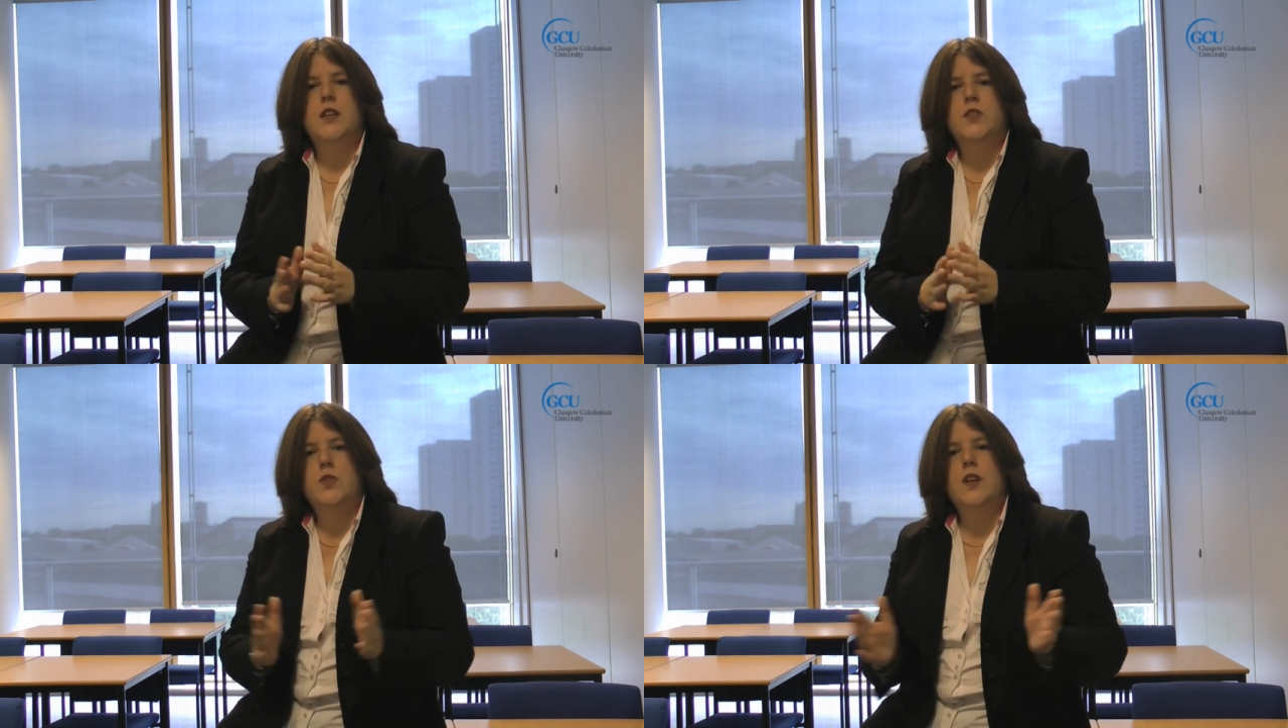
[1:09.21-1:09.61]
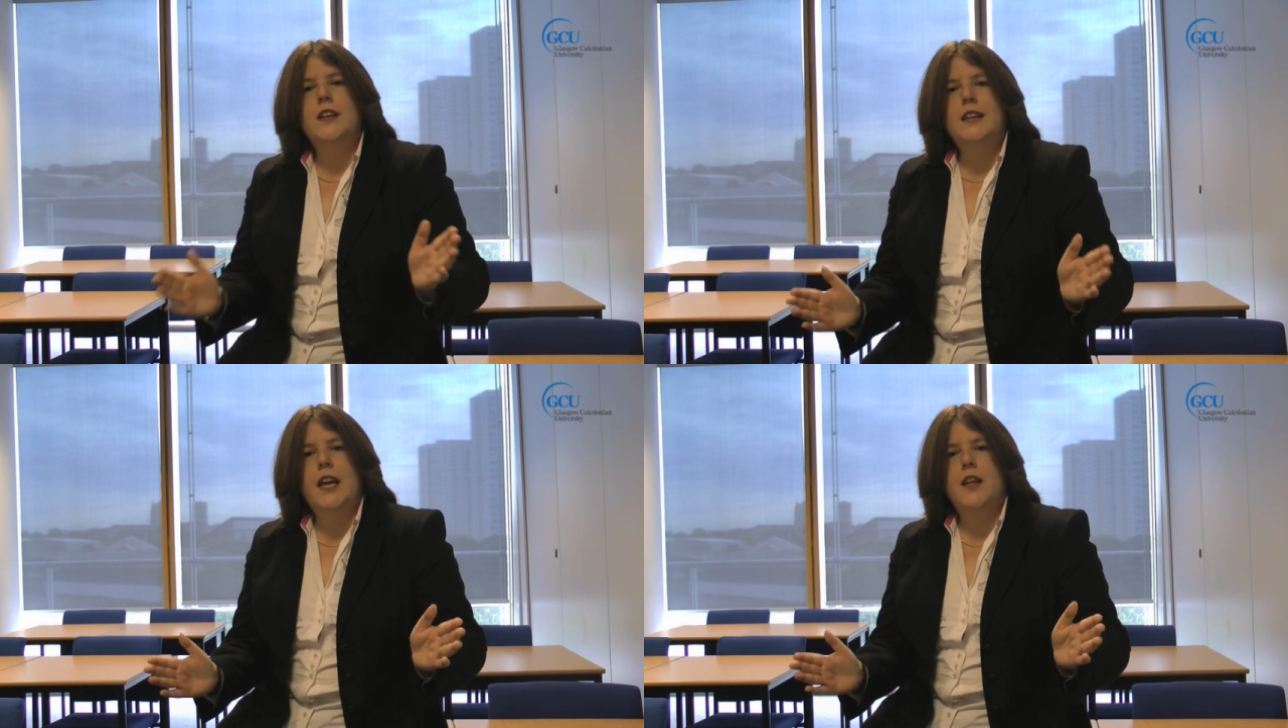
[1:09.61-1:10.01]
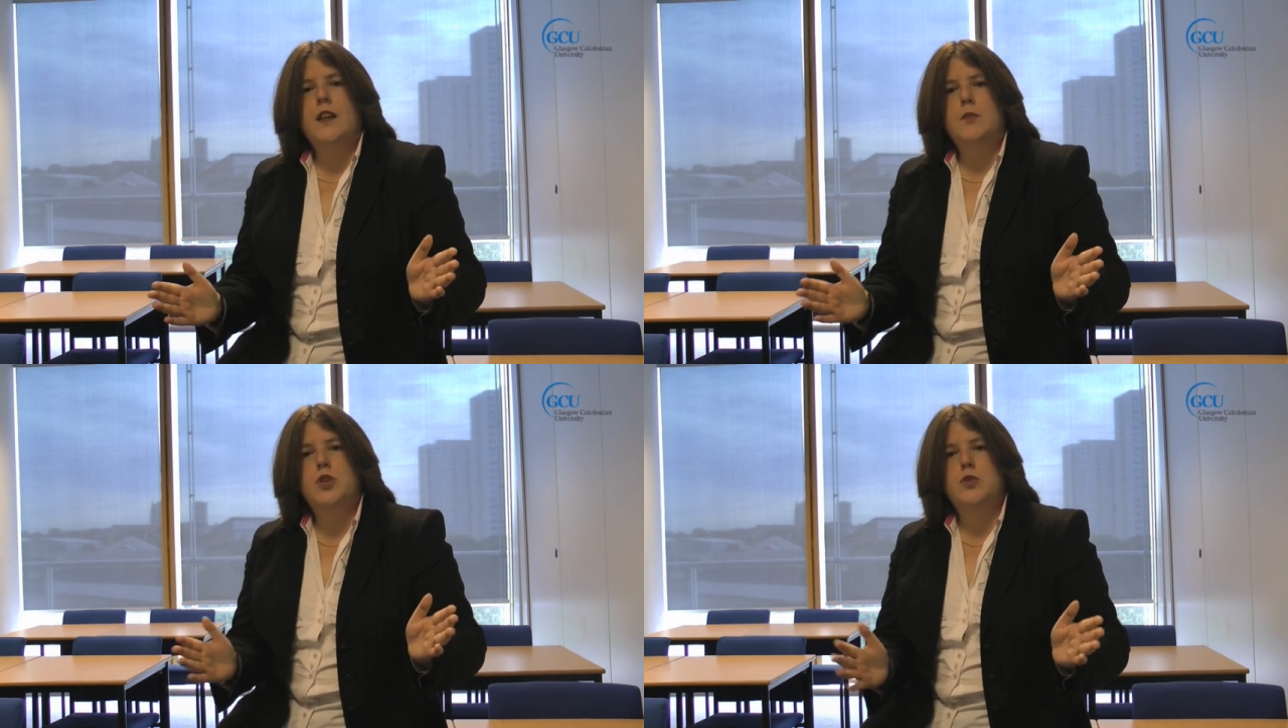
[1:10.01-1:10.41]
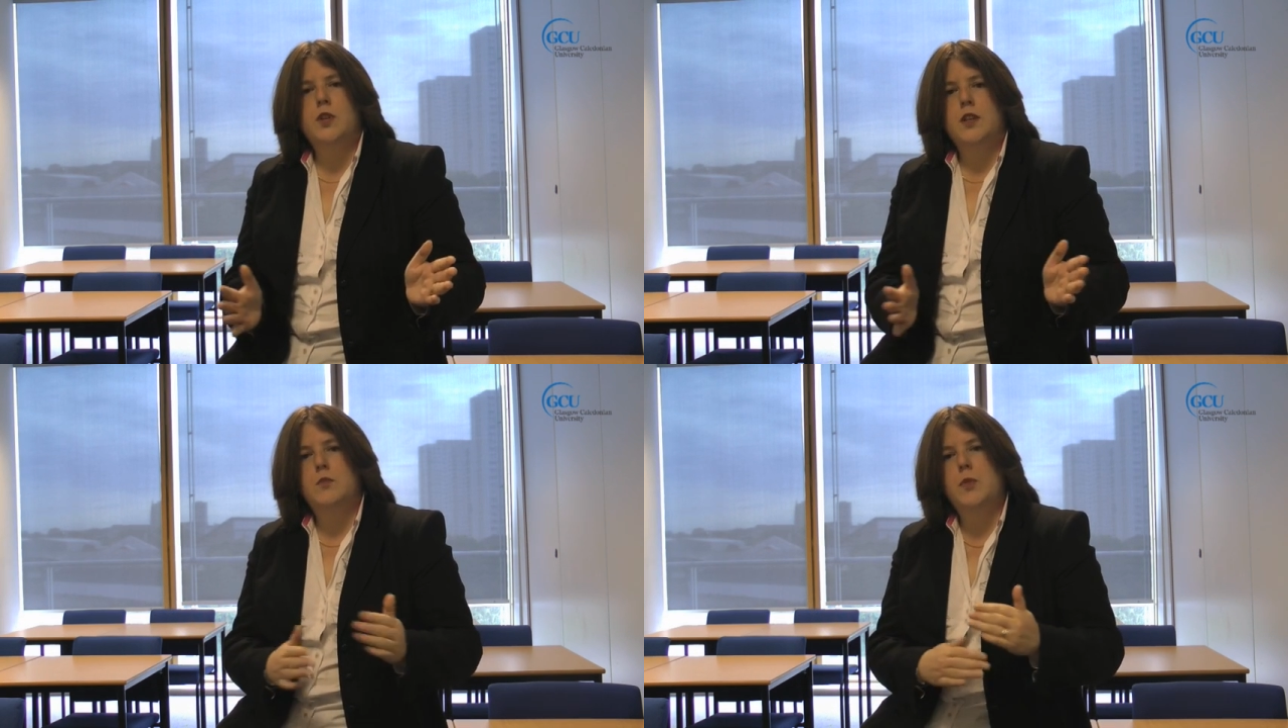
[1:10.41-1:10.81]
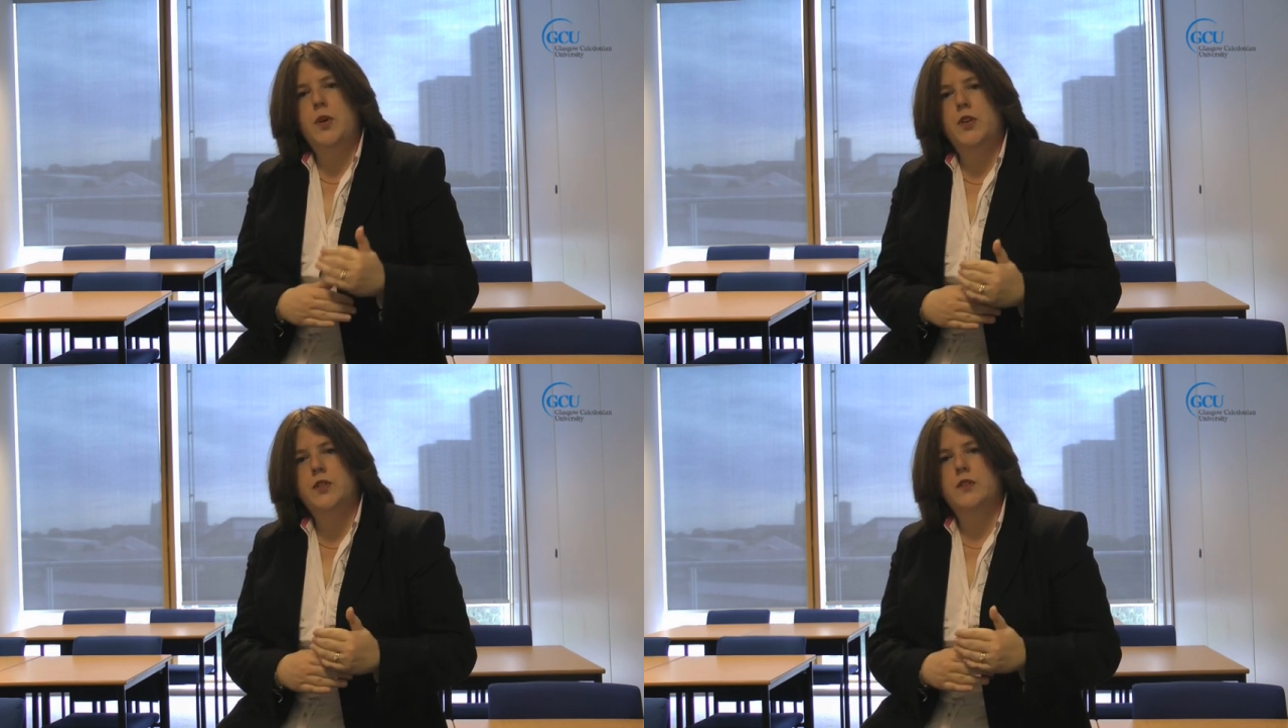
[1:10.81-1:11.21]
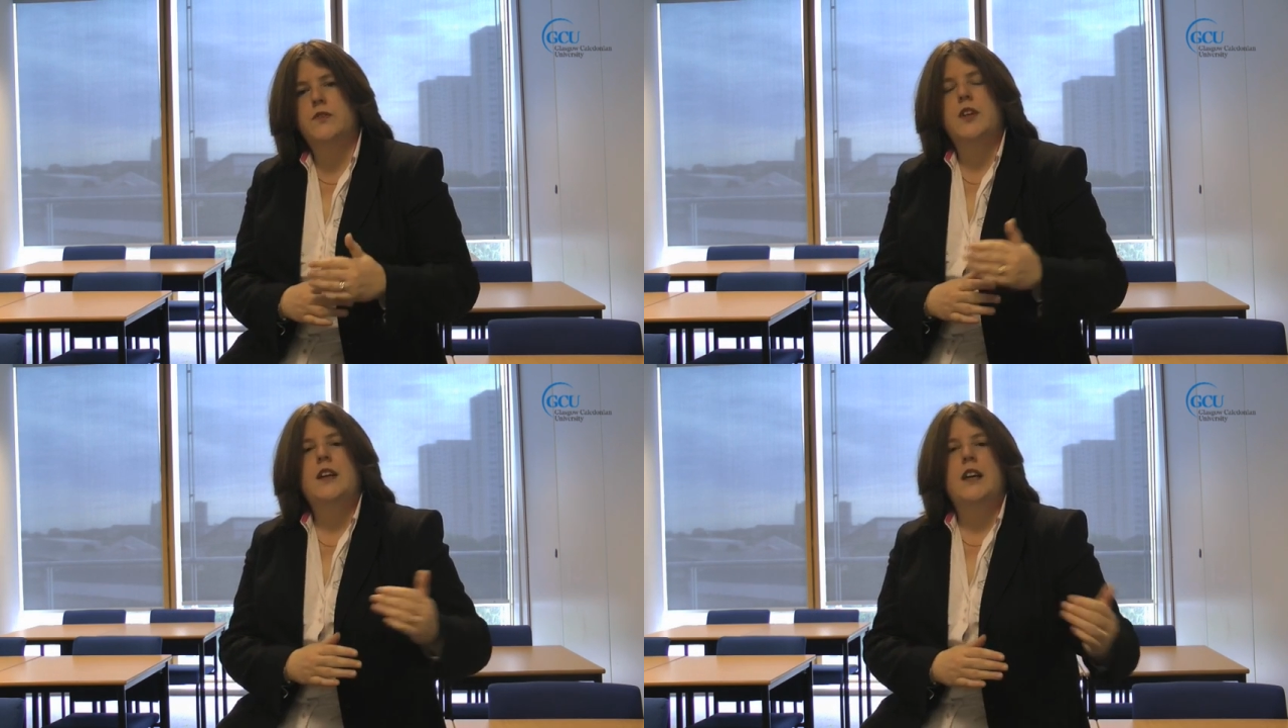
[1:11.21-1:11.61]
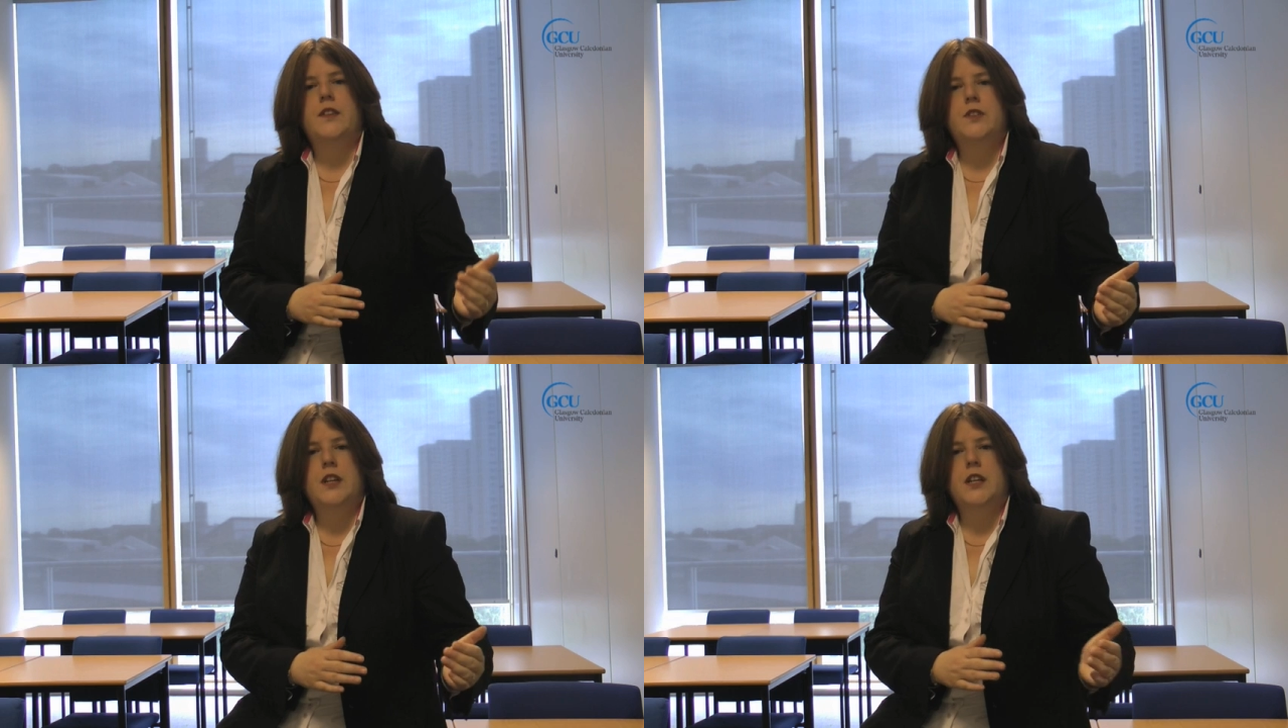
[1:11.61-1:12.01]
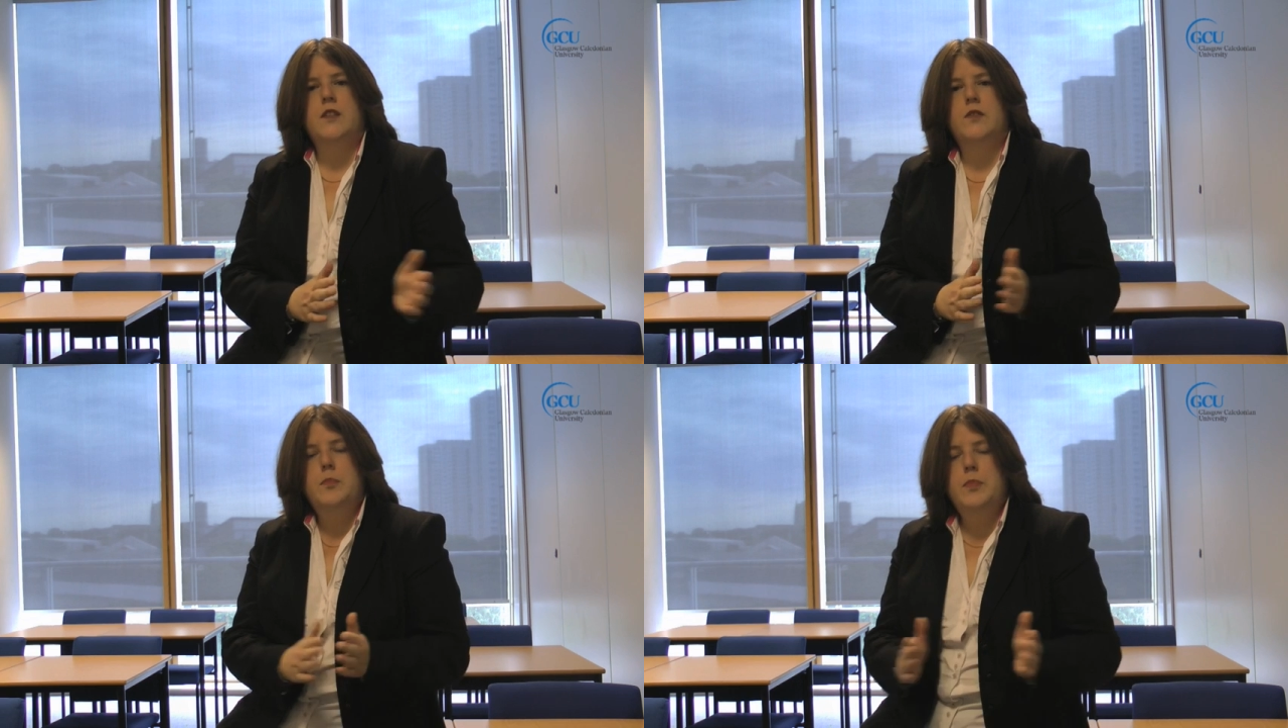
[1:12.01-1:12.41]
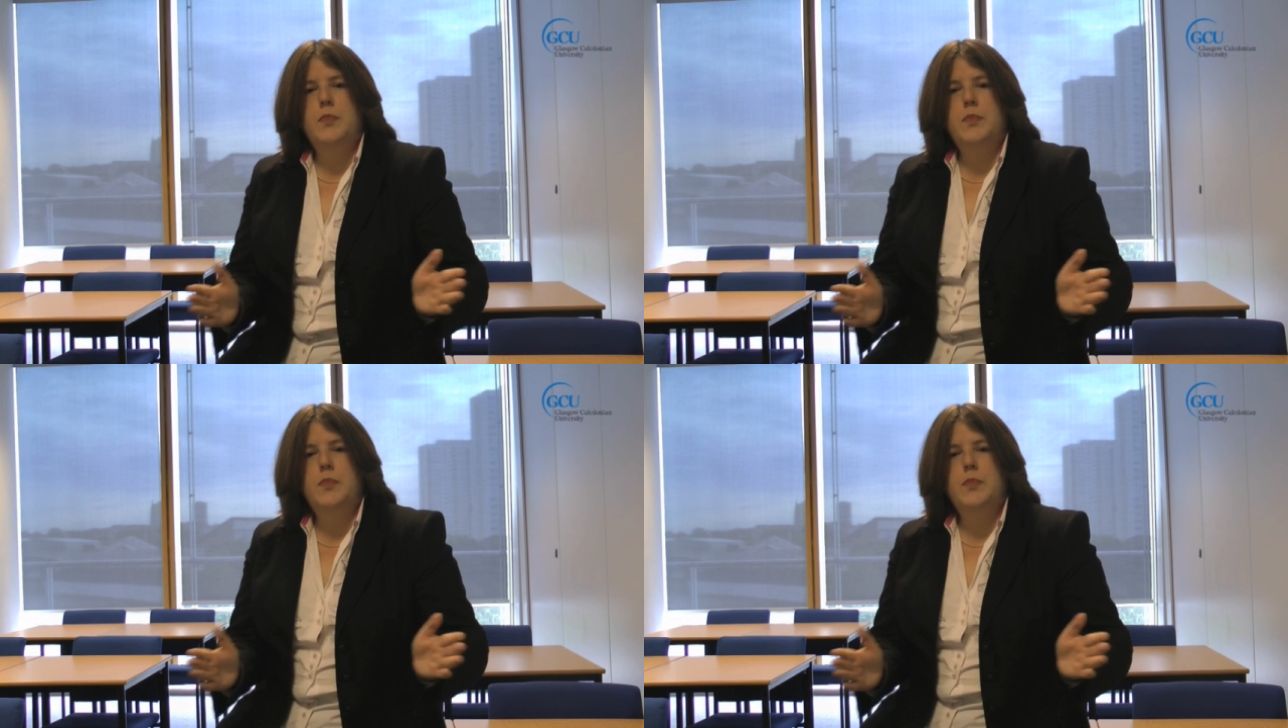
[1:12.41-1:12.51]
So again, I'm showing them the positive and the negative,